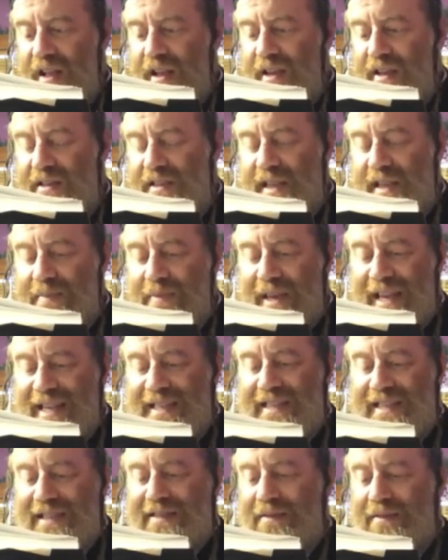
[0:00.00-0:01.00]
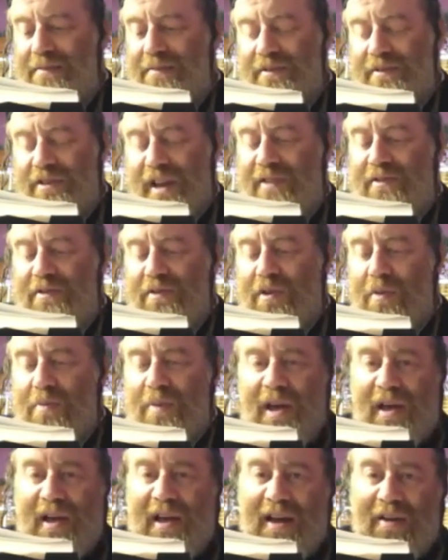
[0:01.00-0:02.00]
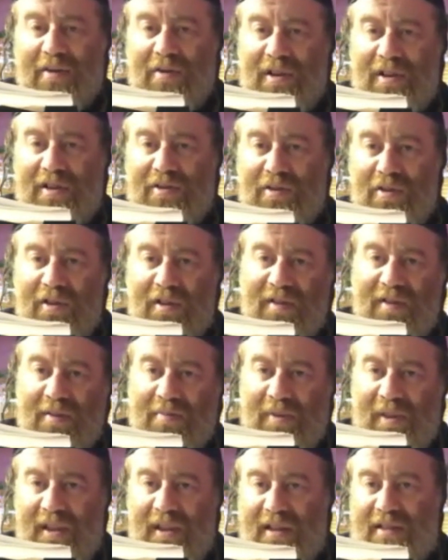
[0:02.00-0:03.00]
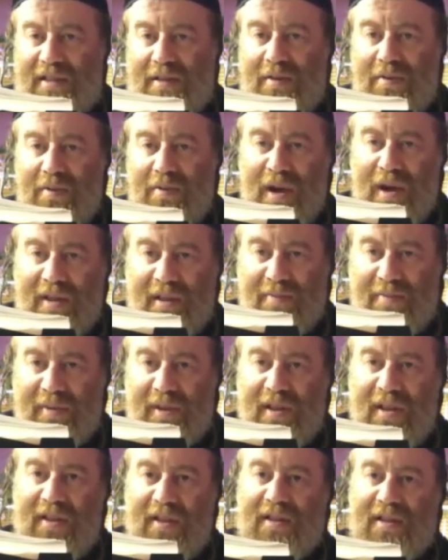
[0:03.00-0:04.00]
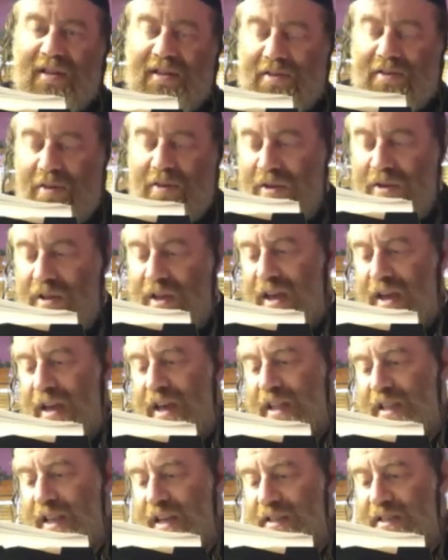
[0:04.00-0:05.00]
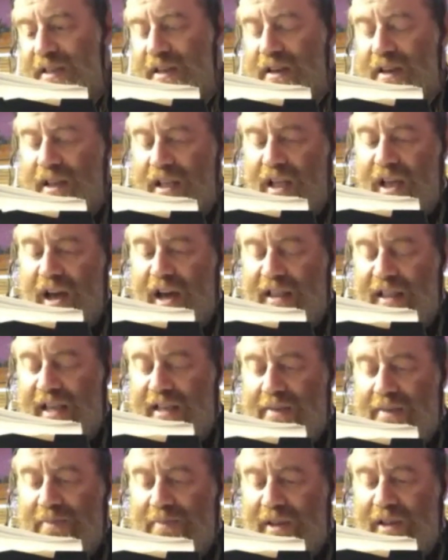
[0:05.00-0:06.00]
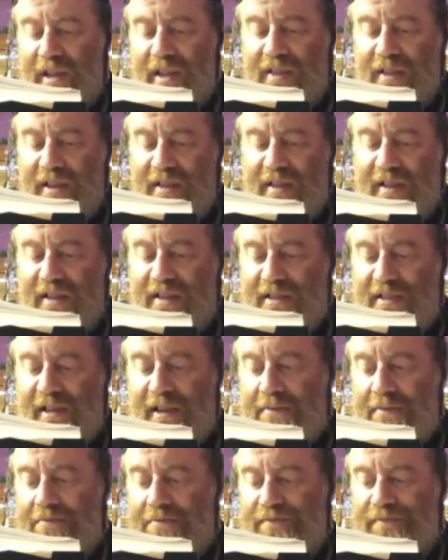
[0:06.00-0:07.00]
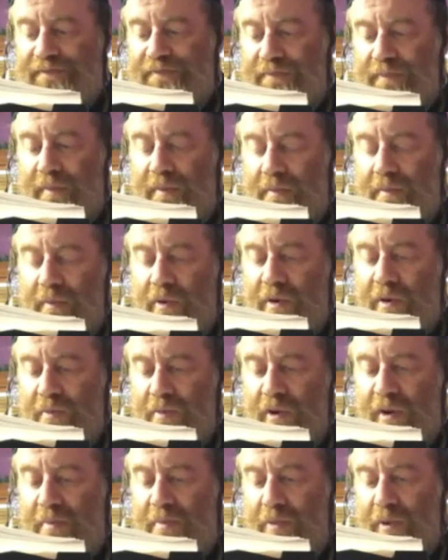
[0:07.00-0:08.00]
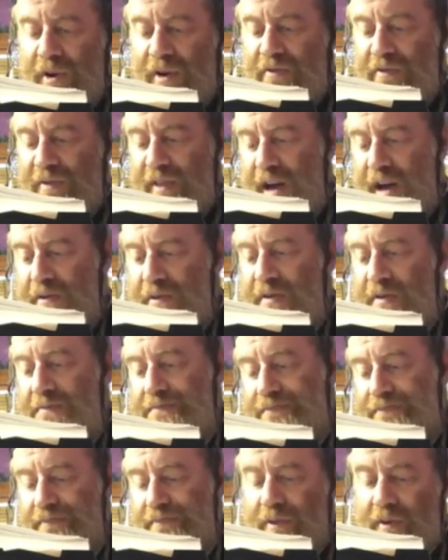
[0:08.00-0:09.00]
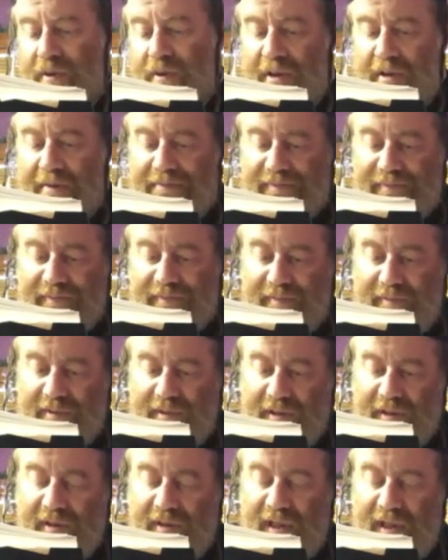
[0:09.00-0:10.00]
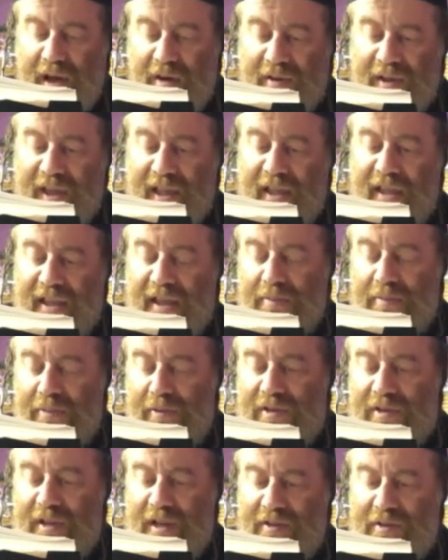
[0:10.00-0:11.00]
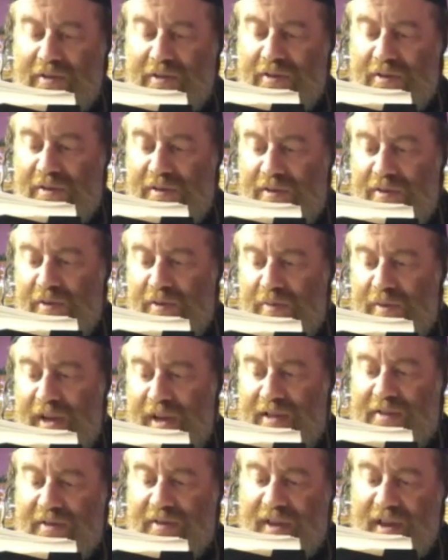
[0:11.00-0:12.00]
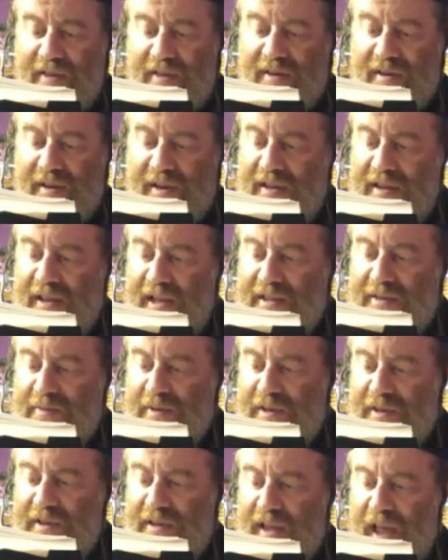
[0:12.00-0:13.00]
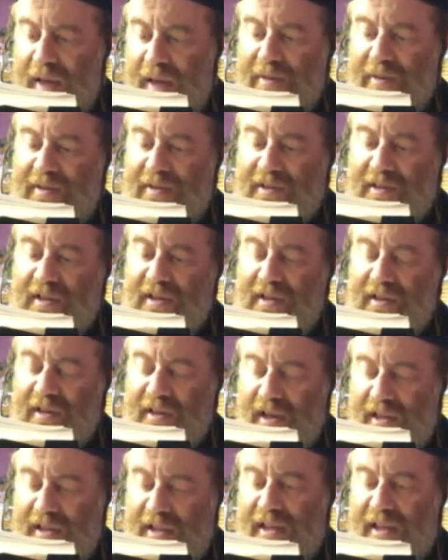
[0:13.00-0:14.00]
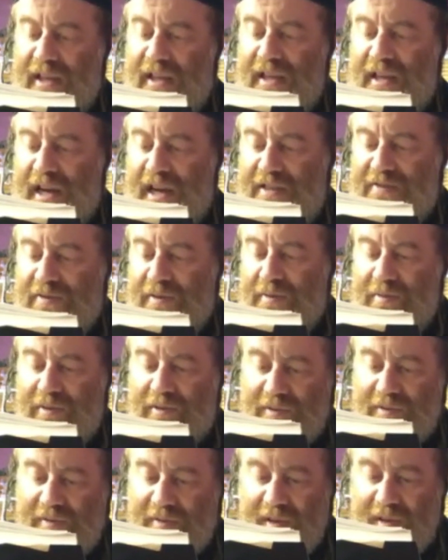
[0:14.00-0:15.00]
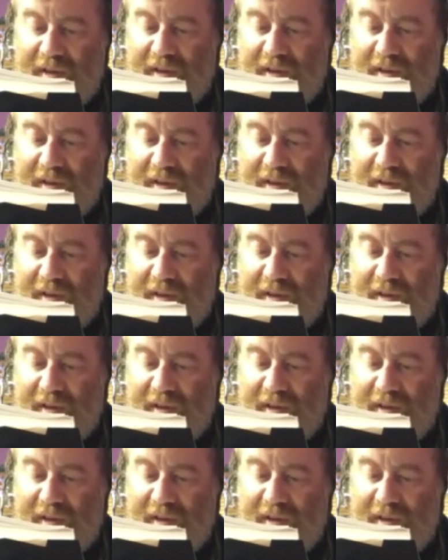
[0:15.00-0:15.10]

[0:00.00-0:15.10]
in some cases try to go according to all of the opinions. One opinion that is whole, another opinion that it's more important flour. Okay, so now he put two breads together, and that's what happens. And he cuts from two.